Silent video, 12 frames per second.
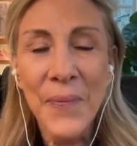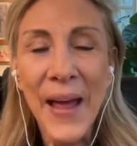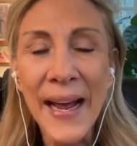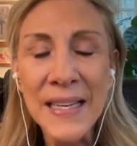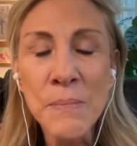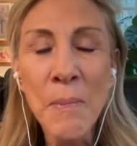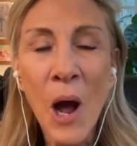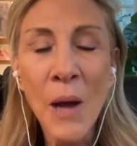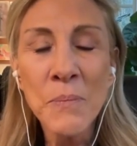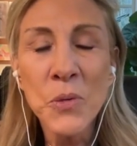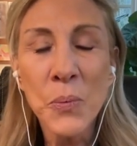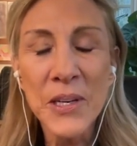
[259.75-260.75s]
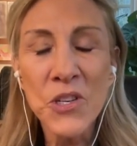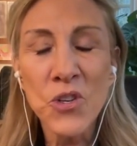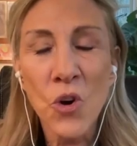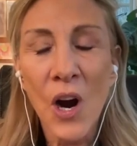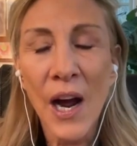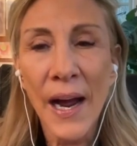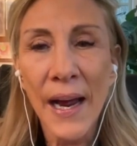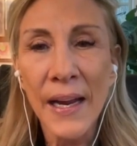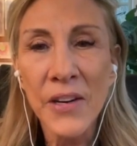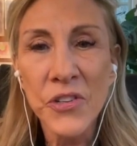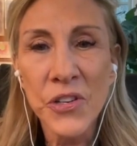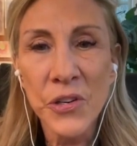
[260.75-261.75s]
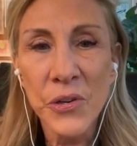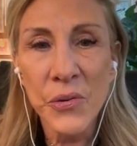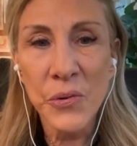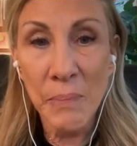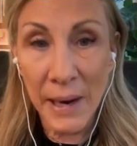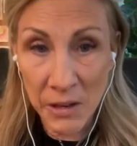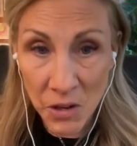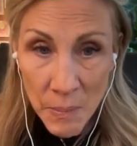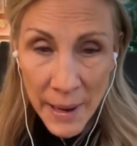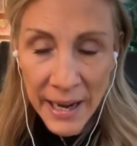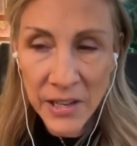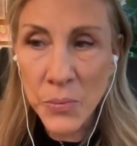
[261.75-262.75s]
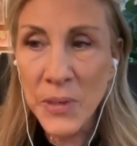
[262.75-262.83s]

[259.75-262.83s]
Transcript: As moms, we try to micromanage,